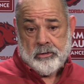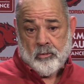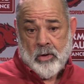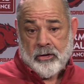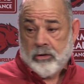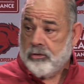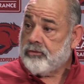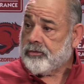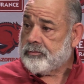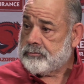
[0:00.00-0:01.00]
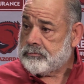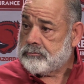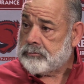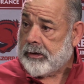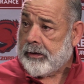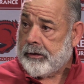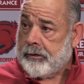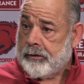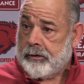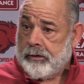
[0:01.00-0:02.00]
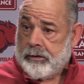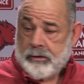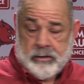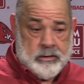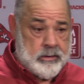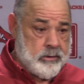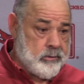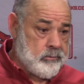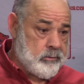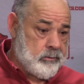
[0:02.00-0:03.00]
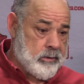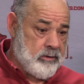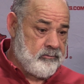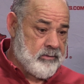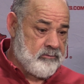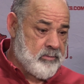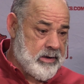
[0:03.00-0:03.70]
why not use them? And they've